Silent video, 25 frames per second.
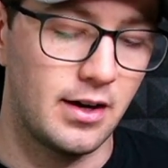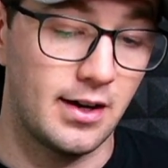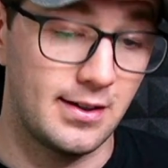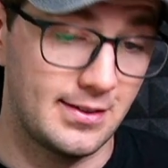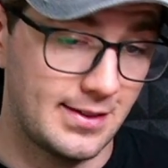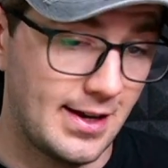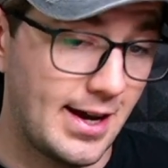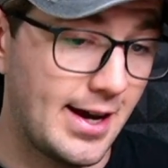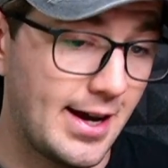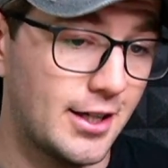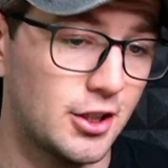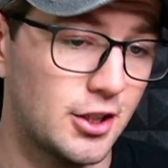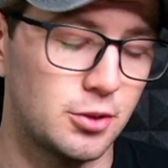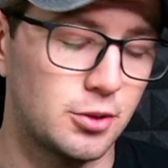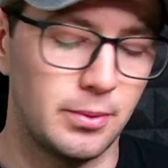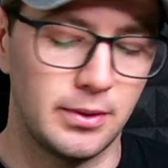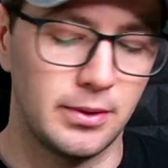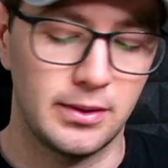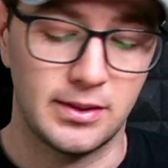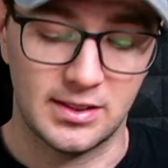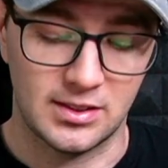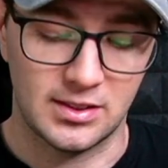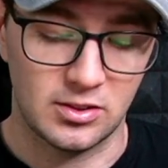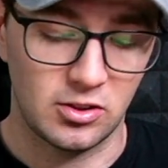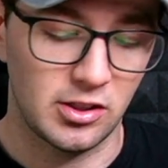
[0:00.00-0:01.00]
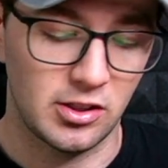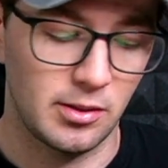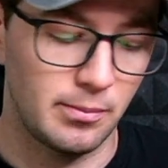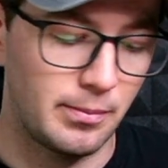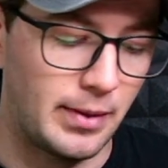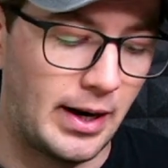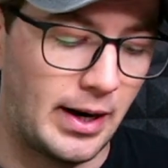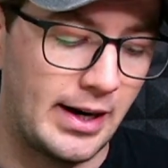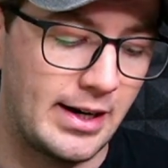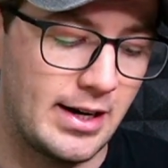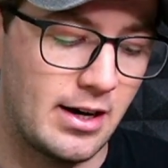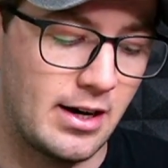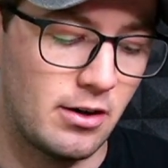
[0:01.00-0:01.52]
Attachment is not a
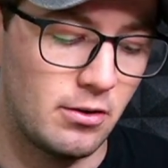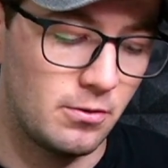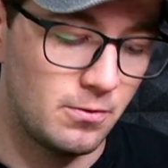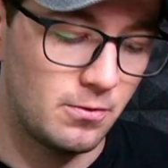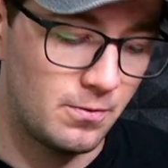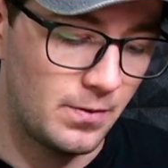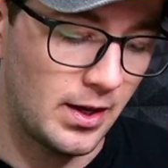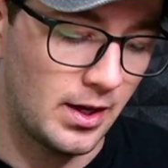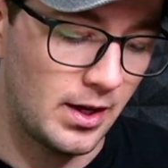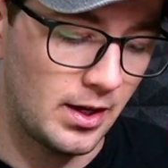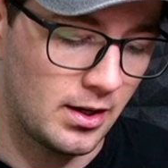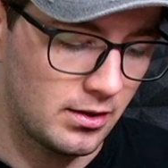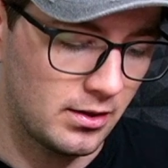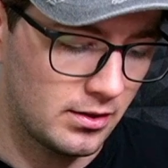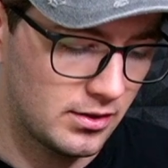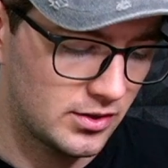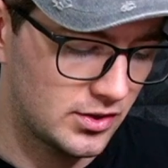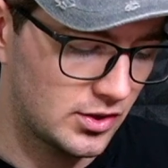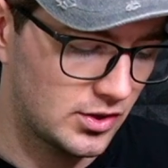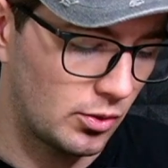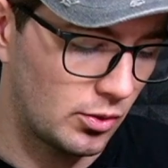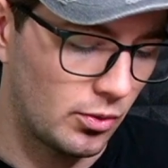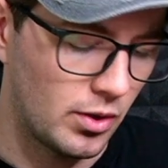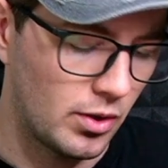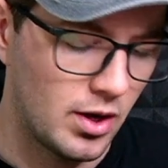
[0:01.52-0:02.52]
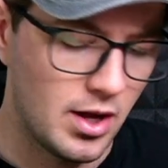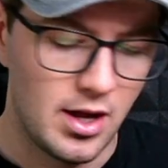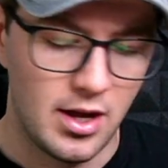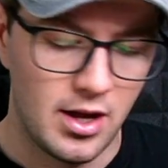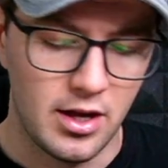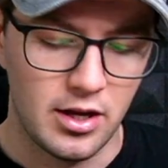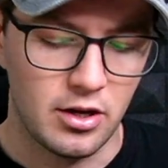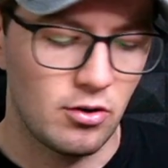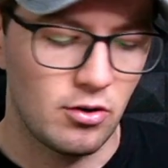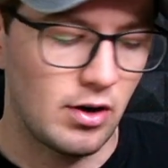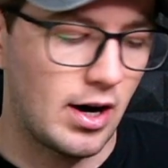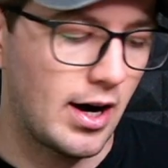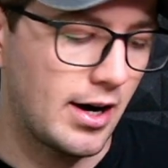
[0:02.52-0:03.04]
binary thing, so
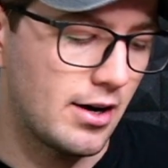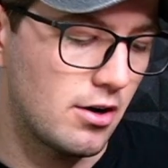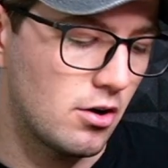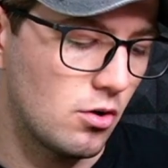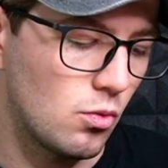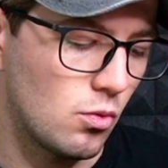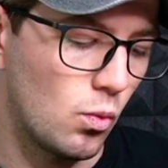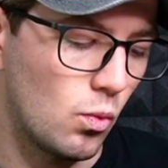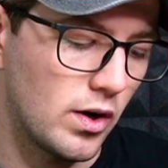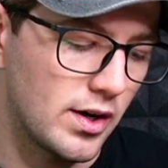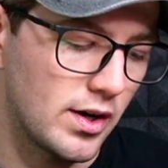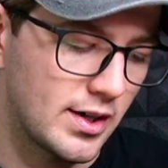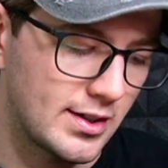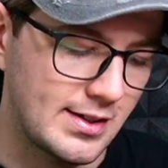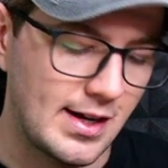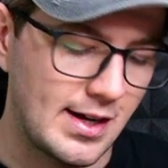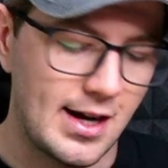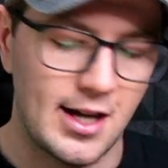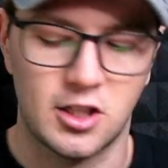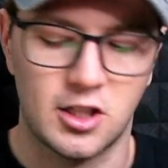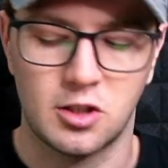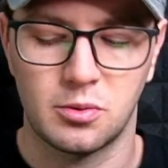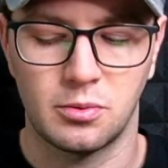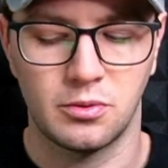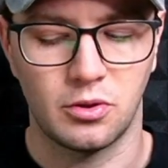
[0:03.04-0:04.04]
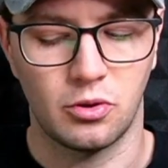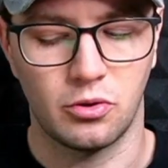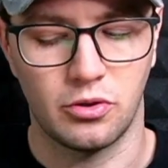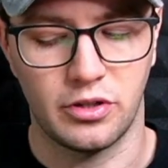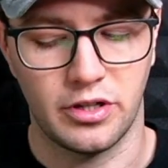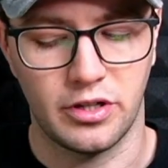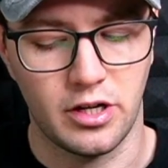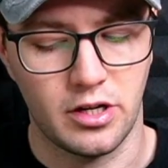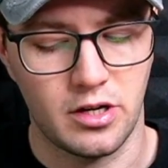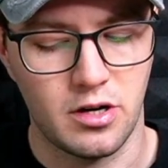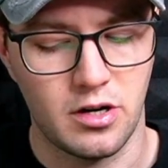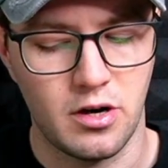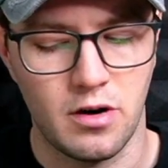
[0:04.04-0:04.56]
you're either one attachment or
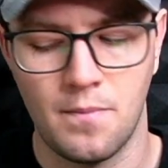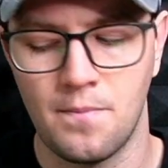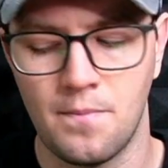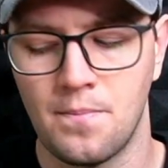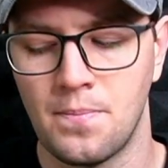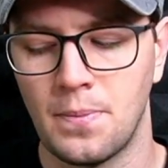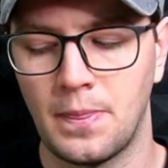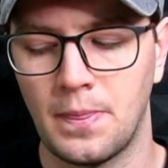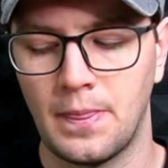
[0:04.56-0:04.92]
the other.